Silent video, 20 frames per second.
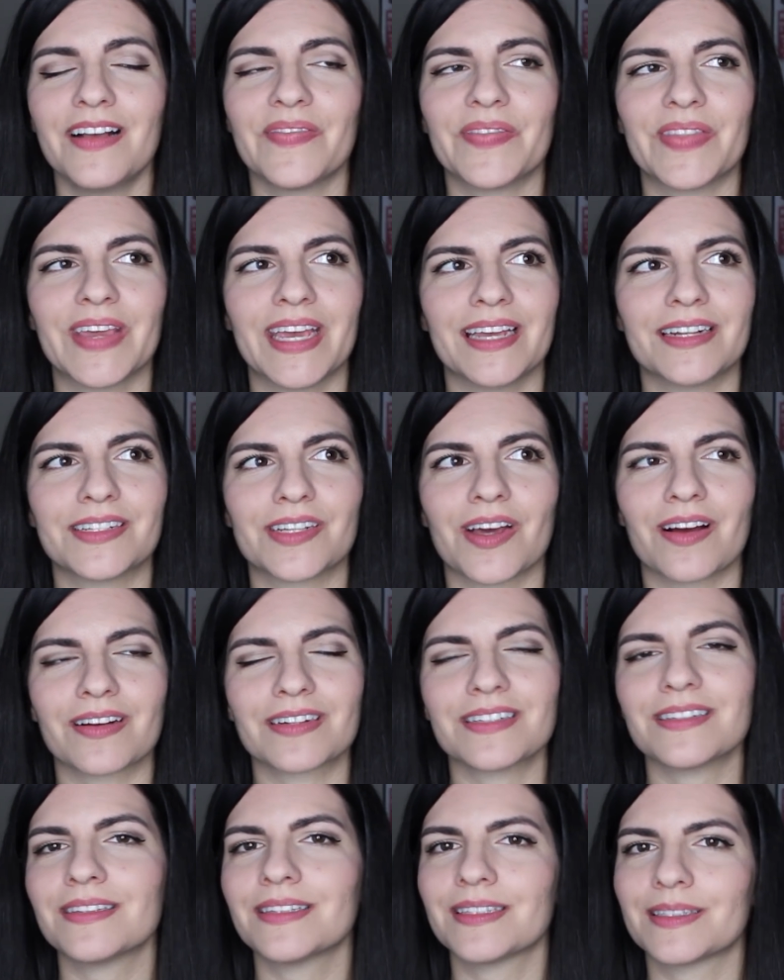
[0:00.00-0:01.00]
They
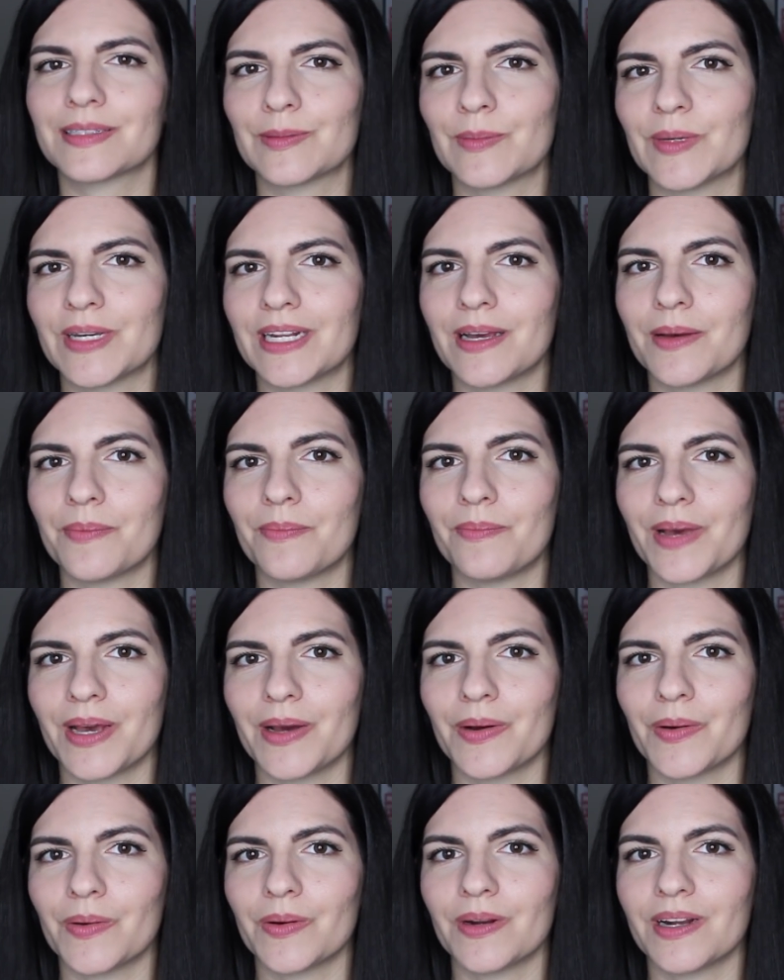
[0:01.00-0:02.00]
talked a little bit
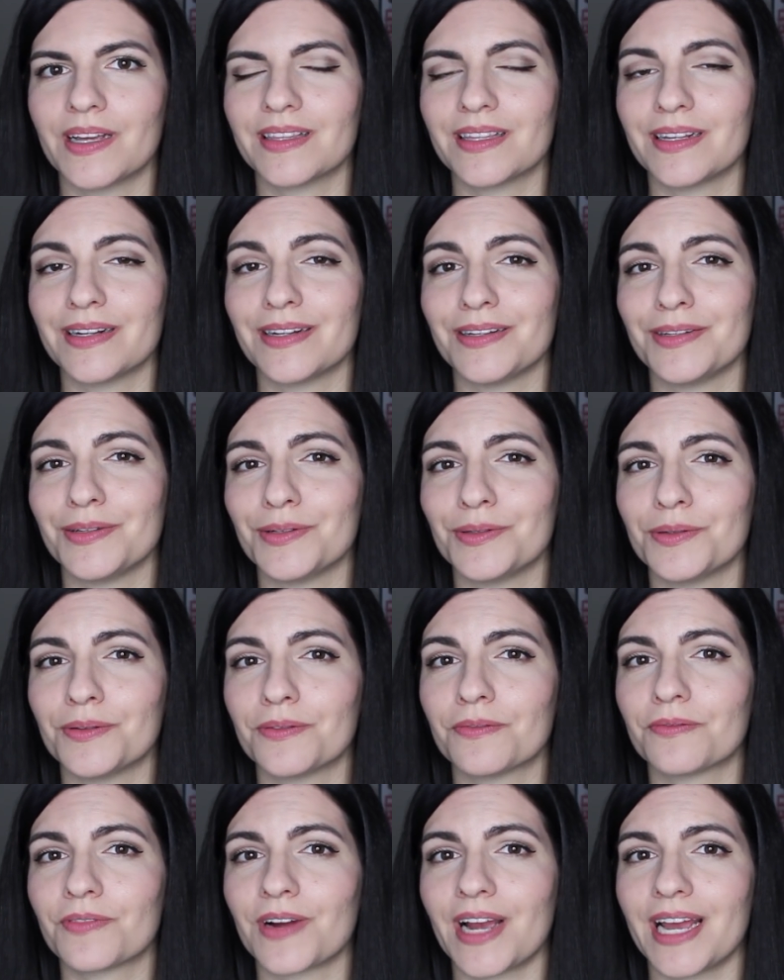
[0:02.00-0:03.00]
about the new
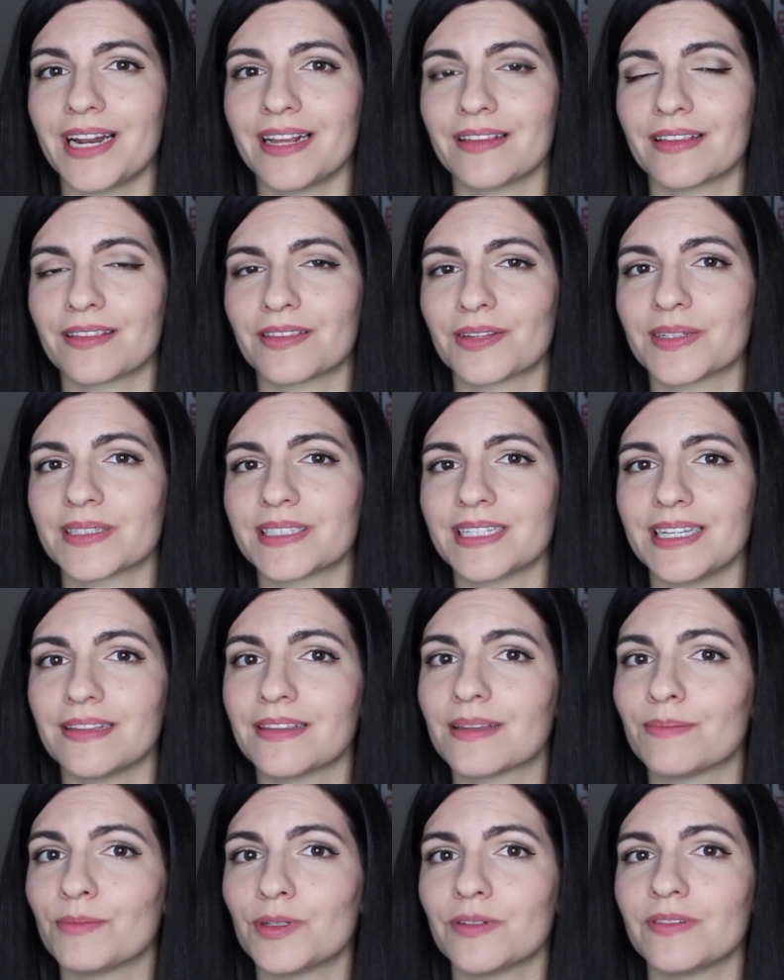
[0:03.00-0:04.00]
Friday the
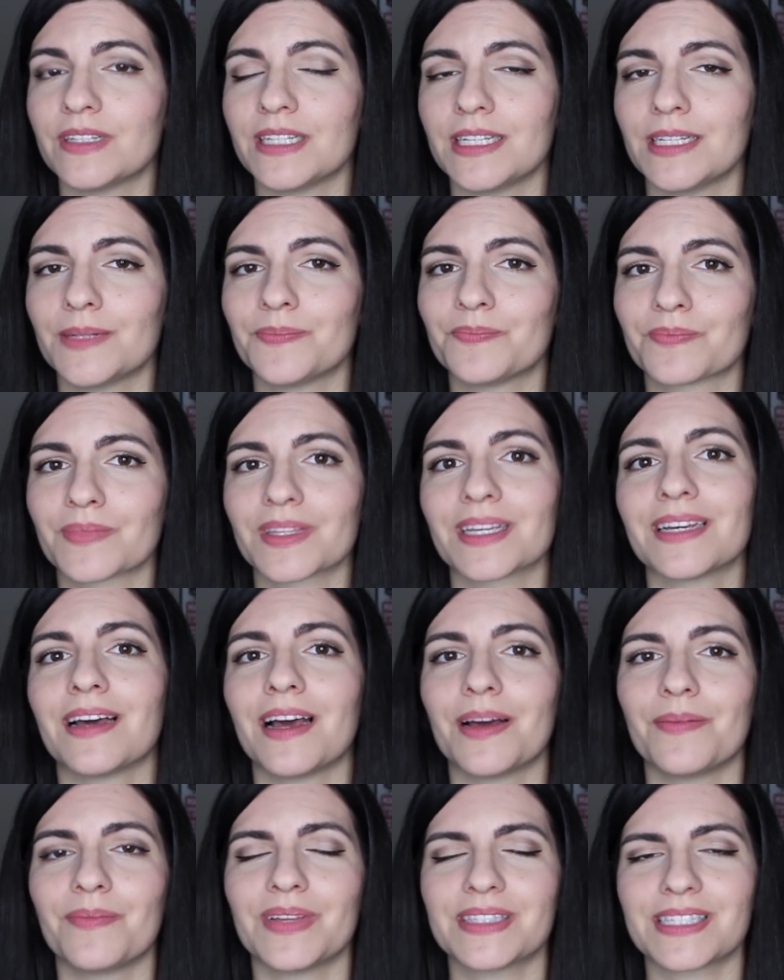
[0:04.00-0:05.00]
13th movie.
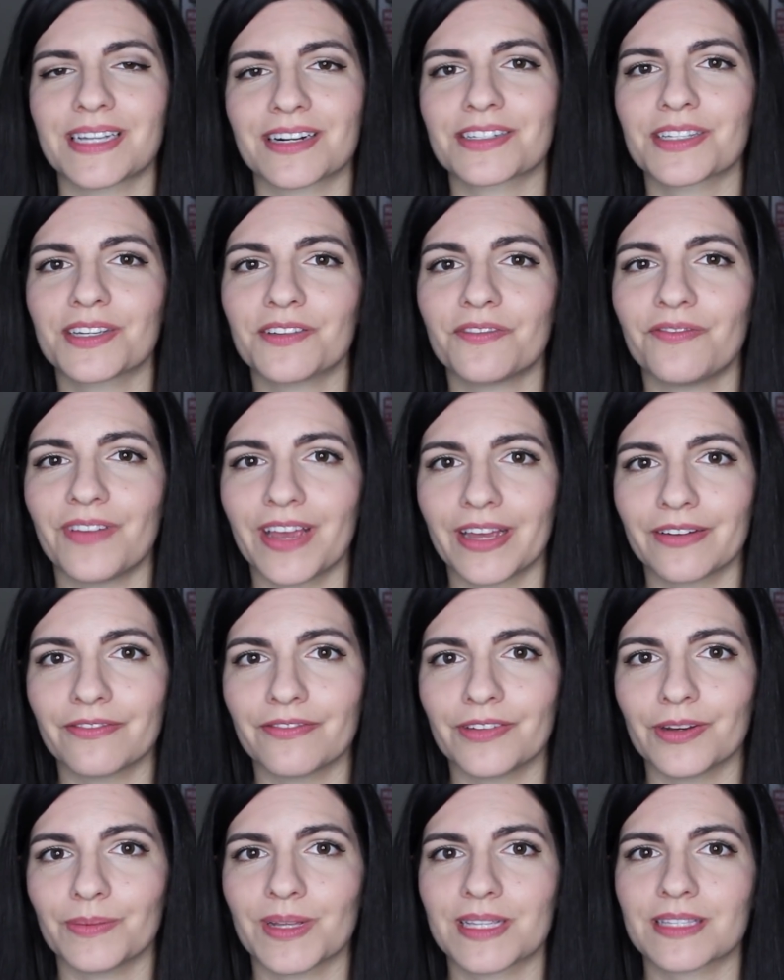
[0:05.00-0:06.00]
It's actually a fan
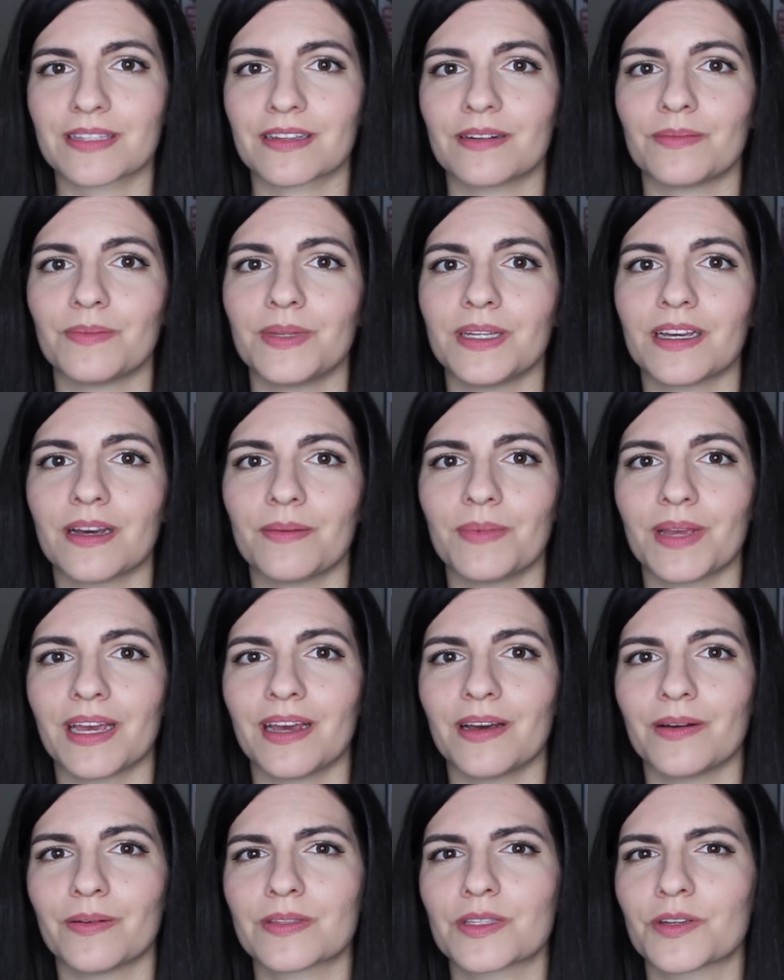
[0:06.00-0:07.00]
film that's going to be coming
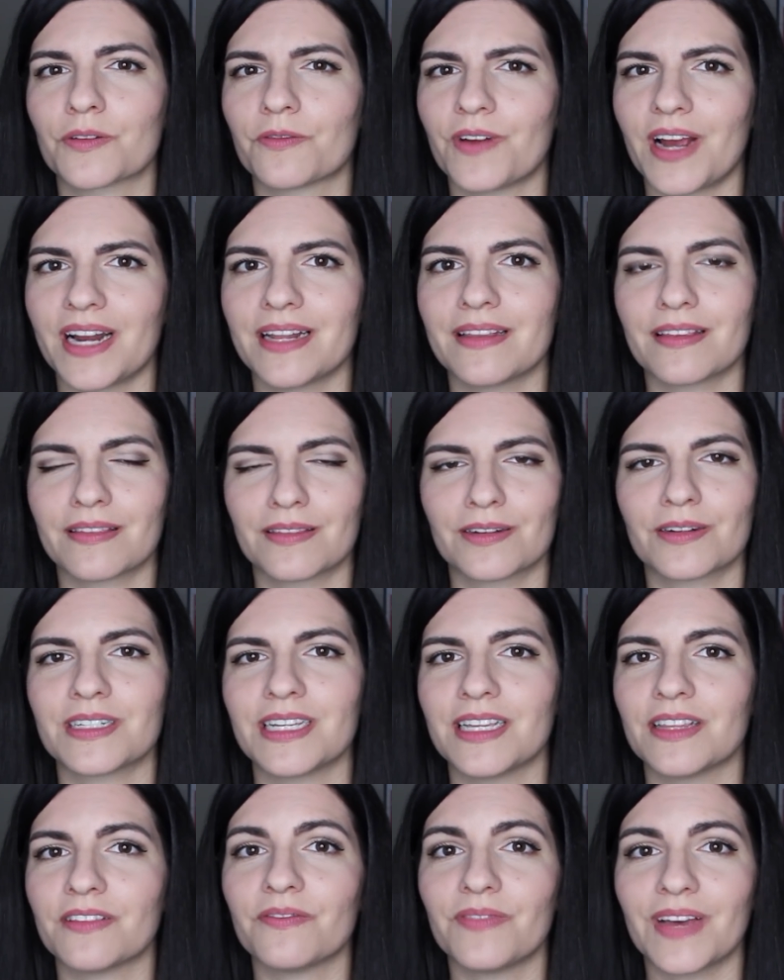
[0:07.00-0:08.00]
out, so Friday the
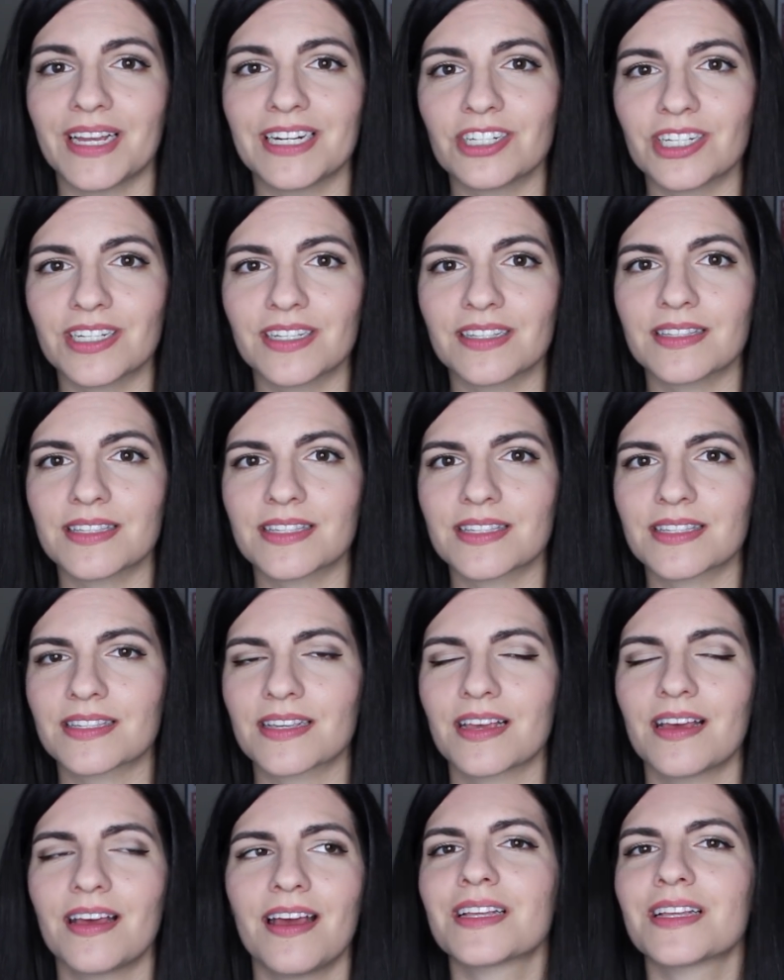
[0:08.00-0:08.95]
13th Vengeance.